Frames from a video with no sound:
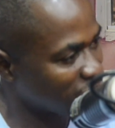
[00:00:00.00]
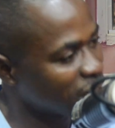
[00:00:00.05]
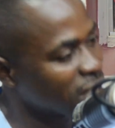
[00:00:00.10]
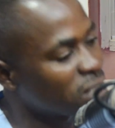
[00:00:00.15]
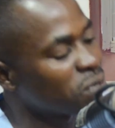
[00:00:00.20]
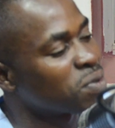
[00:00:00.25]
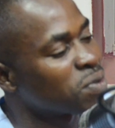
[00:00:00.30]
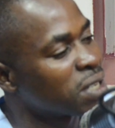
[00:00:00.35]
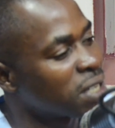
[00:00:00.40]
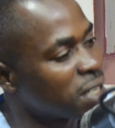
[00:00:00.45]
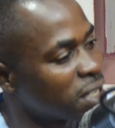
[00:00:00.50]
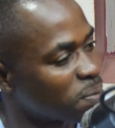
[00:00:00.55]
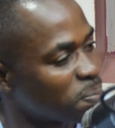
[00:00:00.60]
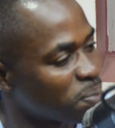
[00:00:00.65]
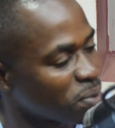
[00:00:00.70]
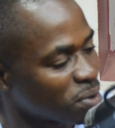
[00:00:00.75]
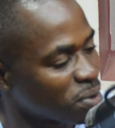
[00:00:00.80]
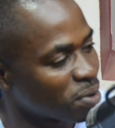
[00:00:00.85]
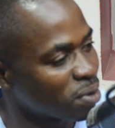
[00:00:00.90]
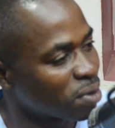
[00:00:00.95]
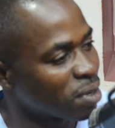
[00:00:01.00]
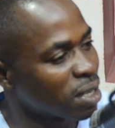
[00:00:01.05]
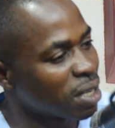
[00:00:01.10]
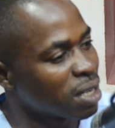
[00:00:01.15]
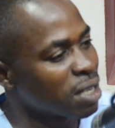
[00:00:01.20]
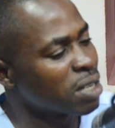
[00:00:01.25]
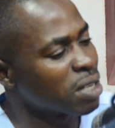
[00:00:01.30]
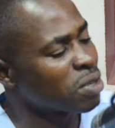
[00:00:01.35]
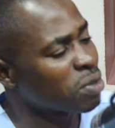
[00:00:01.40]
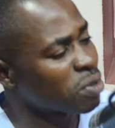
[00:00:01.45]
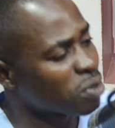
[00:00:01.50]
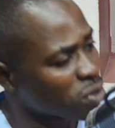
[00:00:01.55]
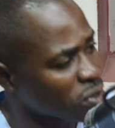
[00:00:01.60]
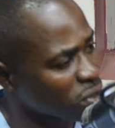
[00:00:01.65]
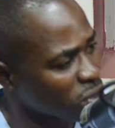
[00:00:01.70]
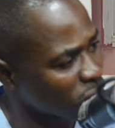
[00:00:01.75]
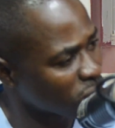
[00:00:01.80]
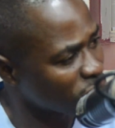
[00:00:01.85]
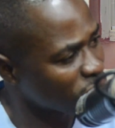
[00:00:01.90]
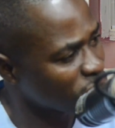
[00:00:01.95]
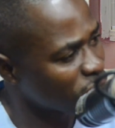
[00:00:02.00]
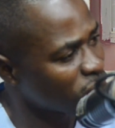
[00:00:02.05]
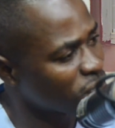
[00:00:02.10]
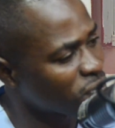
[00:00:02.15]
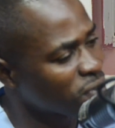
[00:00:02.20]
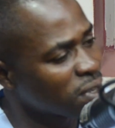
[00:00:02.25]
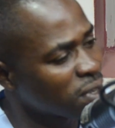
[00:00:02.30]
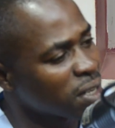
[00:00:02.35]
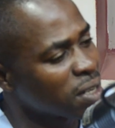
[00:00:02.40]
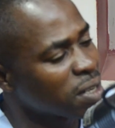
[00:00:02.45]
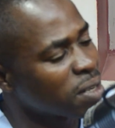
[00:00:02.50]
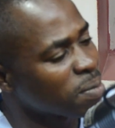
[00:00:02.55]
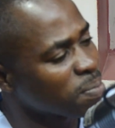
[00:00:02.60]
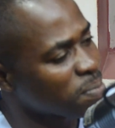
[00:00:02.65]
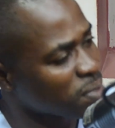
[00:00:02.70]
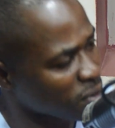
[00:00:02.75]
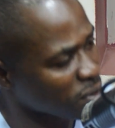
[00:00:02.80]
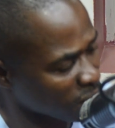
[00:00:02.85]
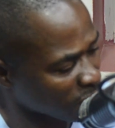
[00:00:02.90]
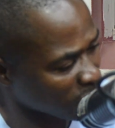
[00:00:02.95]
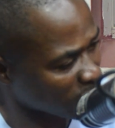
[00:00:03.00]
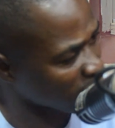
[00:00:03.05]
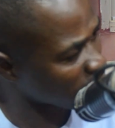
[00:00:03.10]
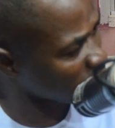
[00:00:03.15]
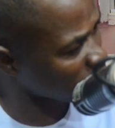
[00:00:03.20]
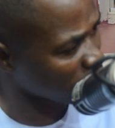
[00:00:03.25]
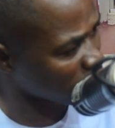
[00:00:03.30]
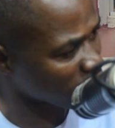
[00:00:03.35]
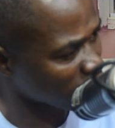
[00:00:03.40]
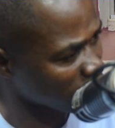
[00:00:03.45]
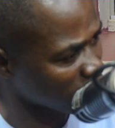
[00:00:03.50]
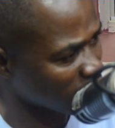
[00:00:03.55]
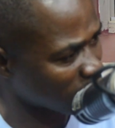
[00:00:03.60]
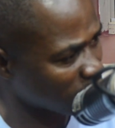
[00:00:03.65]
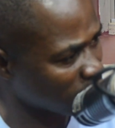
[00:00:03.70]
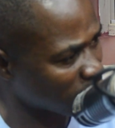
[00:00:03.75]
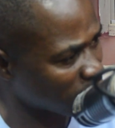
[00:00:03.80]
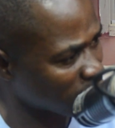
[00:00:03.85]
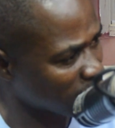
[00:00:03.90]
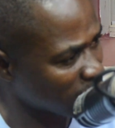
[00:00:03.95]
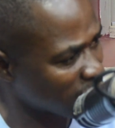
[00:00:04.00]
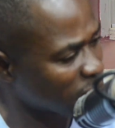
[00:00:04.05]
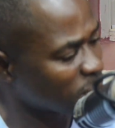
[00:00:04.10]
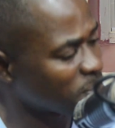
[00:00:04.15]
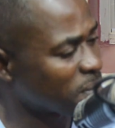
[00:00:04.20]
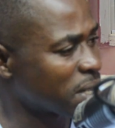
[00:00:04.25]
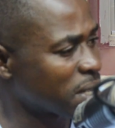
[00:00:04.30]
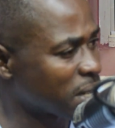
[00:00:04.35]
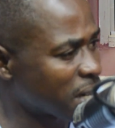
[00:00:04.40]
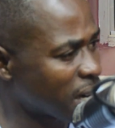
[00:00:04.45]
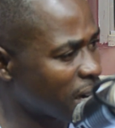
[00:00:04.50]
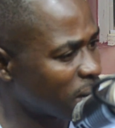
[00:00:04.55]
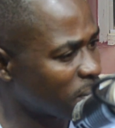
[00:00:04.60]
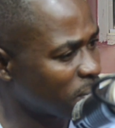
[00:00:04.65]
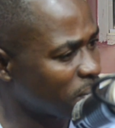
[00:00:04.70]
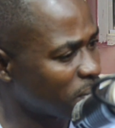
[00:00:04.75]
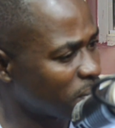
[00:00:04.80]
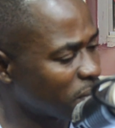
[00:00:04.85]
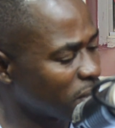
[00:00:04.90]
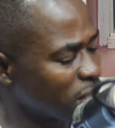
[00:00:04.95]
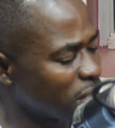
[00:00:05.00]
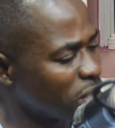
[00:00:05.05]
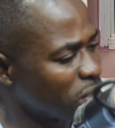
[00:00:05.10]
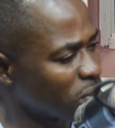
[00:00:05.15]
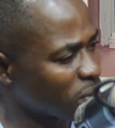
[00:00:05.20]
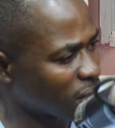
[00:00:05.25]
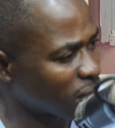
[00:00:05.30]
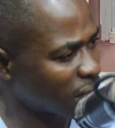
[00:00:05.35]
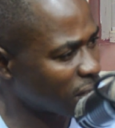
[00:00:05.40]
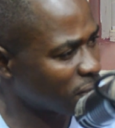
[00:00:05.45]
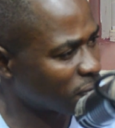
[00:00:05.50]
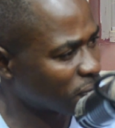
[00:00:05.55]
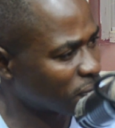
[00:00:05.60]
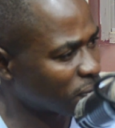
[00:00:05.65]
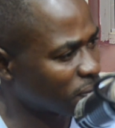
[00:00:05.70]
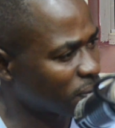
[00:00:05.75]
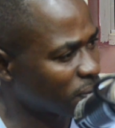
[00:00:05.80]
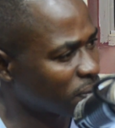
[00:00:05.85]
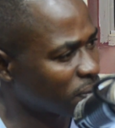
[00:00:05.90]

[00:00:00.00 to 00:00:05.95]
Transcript: It will help you to solve some problems that may come in your life.